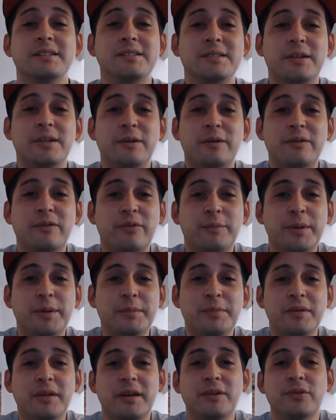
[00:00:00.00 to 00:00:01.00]
for
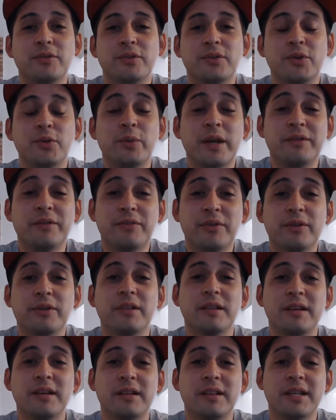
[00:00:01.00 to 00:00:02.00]
people that do wait for
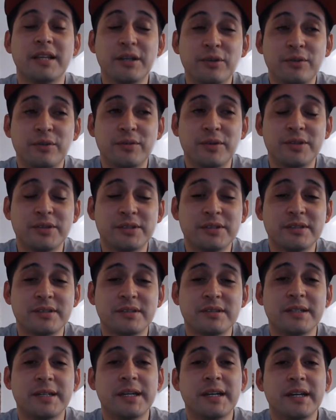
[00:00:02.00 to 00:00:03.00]
the legal versions
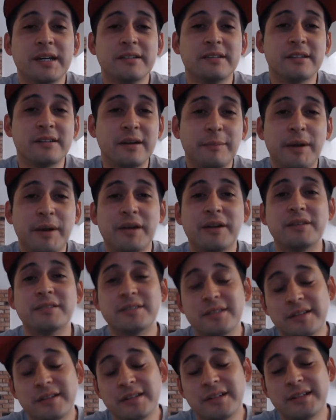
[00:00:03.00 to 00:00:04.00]
to come out on
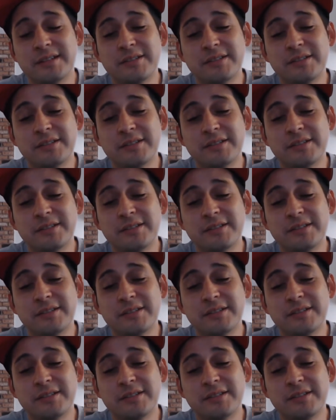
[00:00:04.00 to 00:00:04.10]
Sunday.